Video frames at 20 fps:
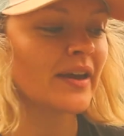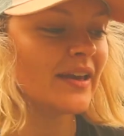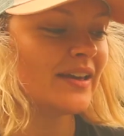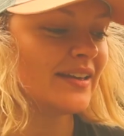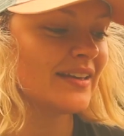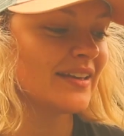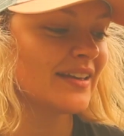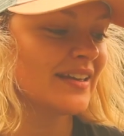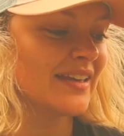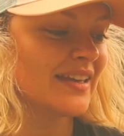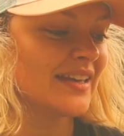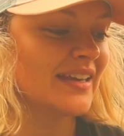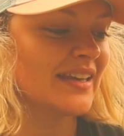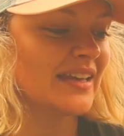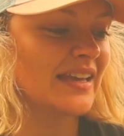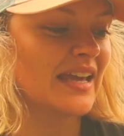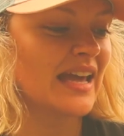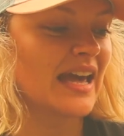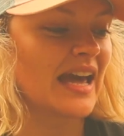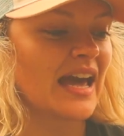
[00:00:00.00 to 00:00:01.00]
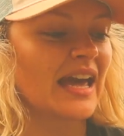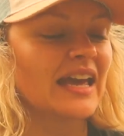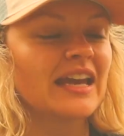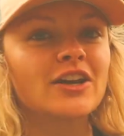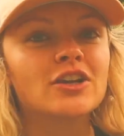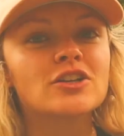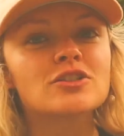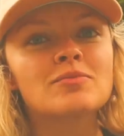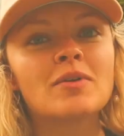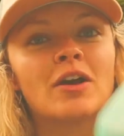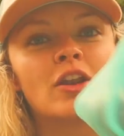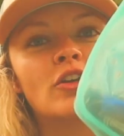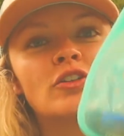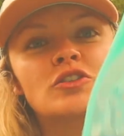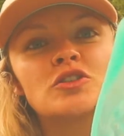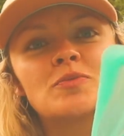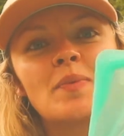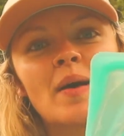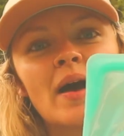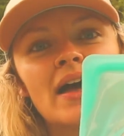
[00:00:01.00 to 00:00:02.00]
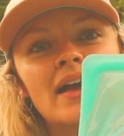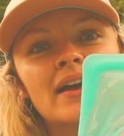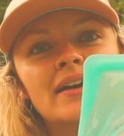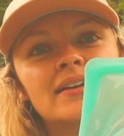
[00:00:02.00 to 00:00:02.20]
kind of at hand's reach.